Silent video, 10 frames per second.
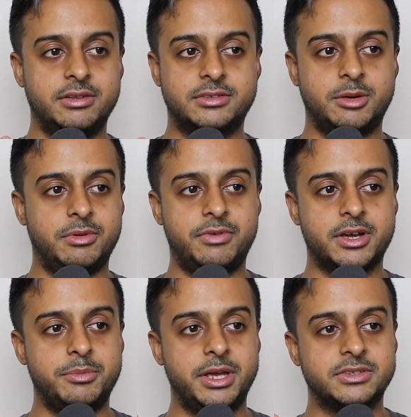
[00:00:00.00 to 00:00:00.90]
It's gonna be
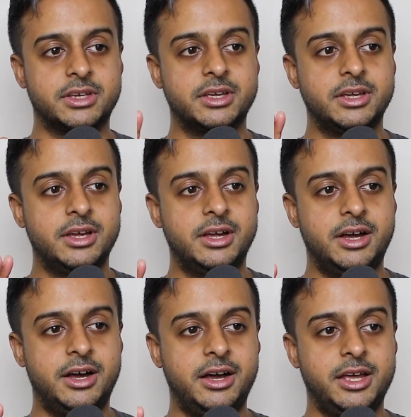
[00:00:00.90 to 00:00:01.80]
fucking amazing,
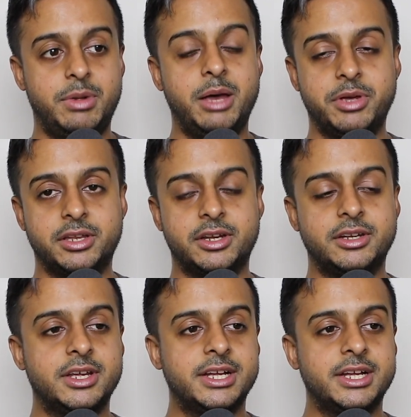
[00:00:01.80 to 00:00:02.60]
in my opinion.